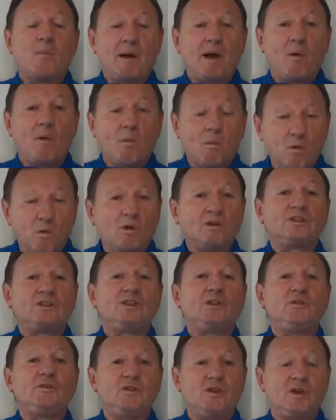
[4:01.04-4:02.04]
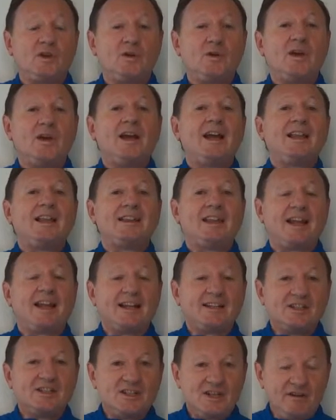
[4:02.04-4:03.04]
about what you do that
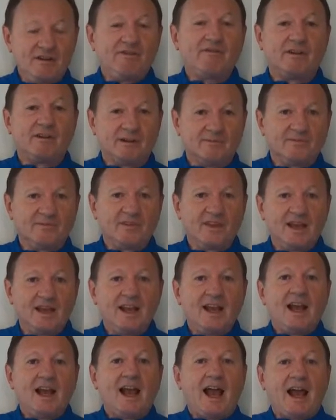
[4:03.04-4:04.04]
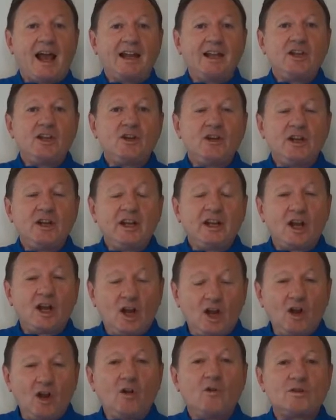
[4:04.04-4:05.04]
is different. And you can
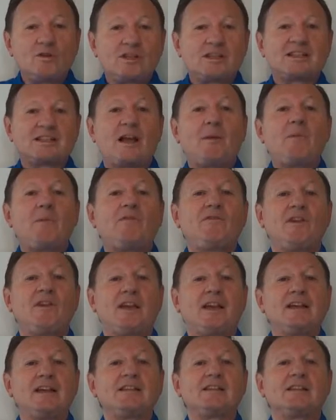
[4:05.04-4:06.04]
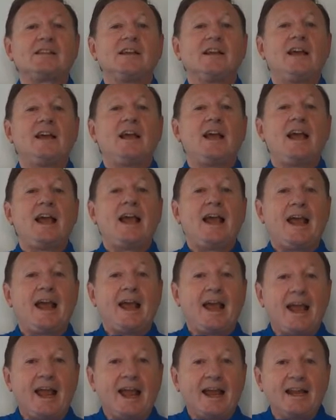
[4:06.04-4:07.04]
include some of these
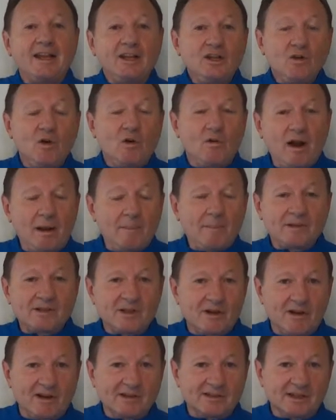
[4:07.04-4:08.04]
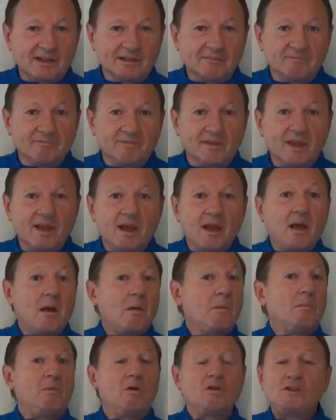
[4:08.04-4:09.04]
in your advertising,
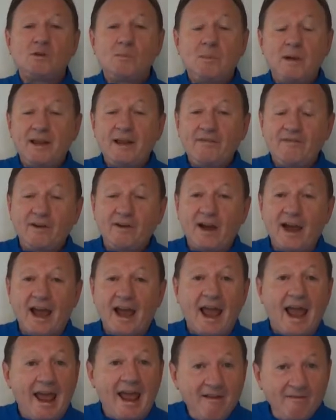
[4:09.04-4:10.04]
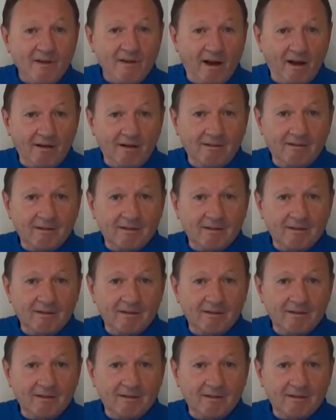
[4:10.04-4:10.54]
possibly forever.